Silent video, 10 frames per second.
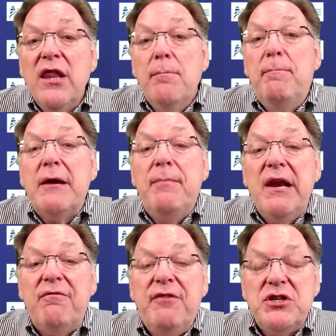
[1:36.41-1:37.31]
The big
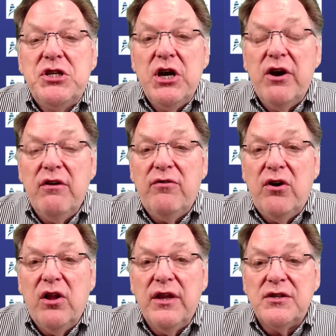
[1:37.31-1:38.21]
beneficiary of
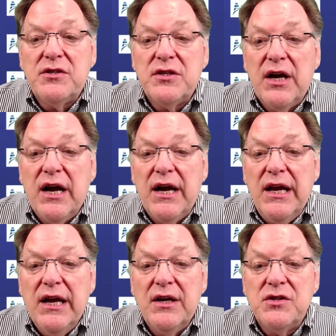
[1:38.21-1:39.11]
all this
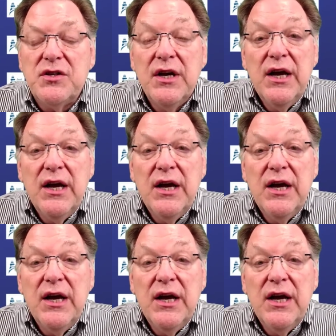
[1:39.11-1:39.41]
is